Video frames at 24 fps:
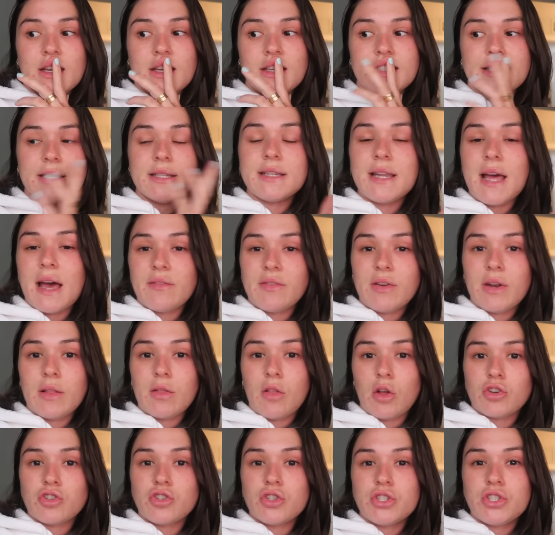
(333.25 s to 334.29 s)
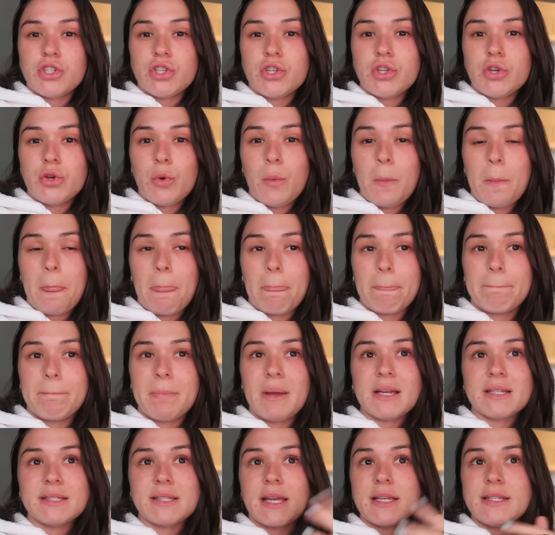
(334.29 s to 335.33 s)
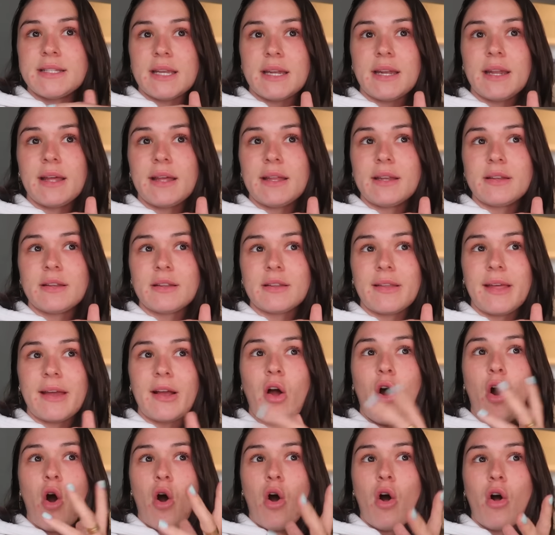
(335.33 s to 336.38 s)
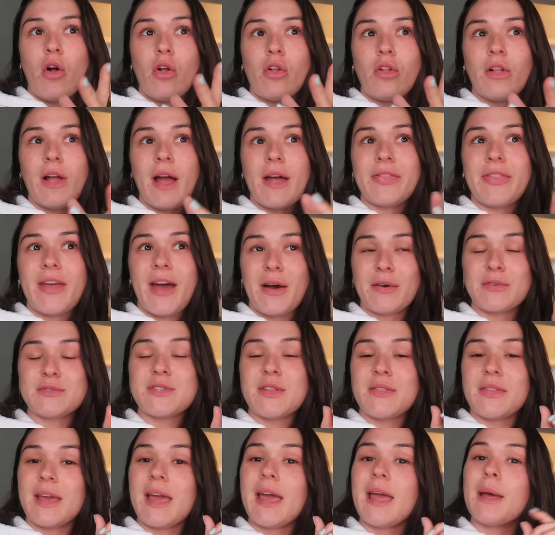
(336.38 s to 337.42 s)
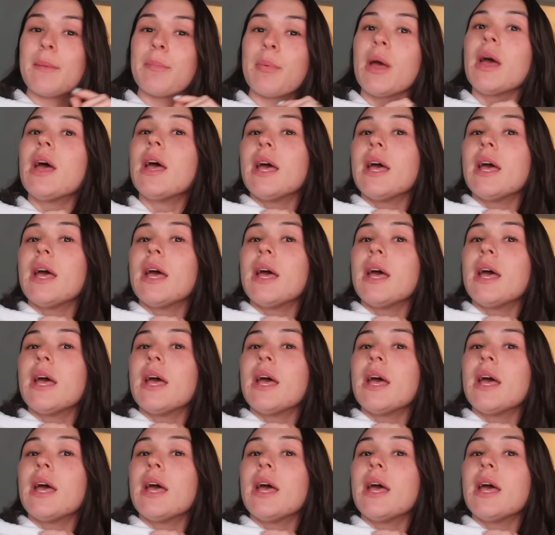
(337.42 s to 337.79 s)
didn't have any laundry to do because I did it like all at the house on the Cape,